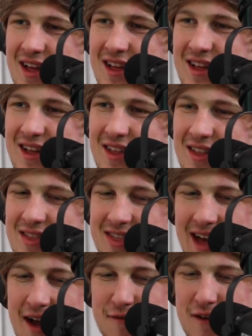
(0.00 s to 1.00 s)

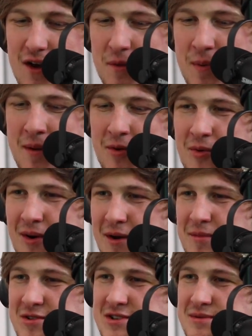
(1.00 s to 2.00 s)
I feel like people who work
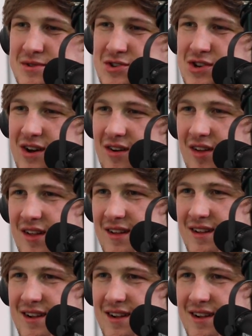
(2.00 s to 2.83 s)
at museums are chill.